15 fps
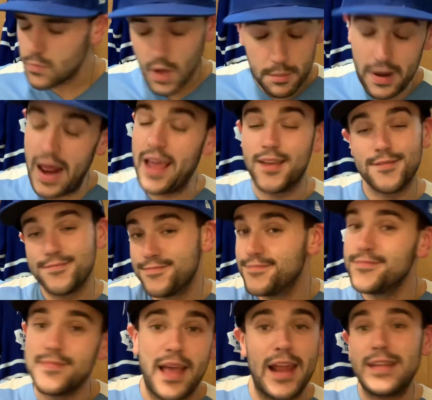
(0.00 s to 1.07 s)
But hey,
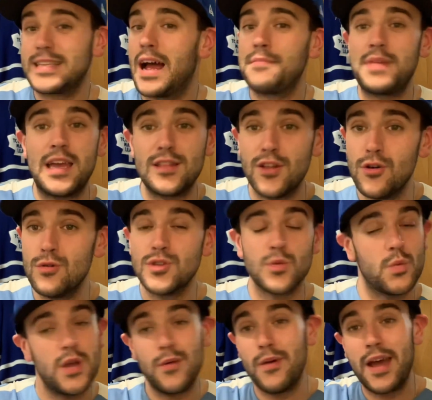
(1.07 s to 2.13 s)
anytime they lose and
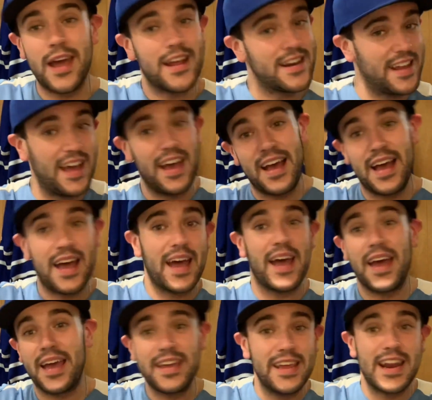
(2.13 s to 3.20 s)
we win,
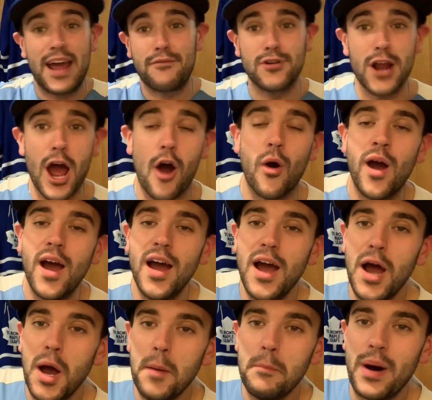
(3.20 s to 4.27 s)
you never
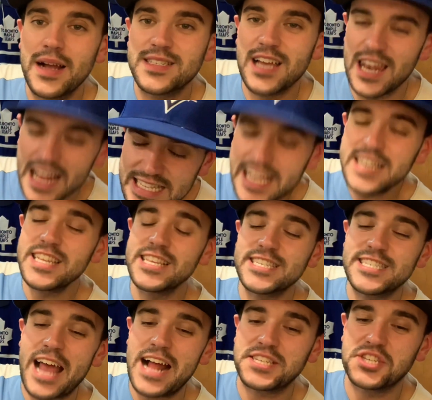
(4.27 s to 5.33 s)
know. But let's get to the
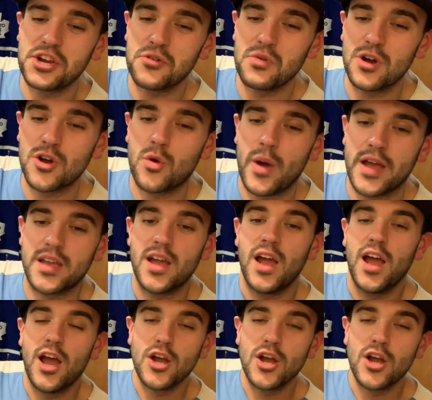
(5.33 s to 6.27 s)
stats here real quick.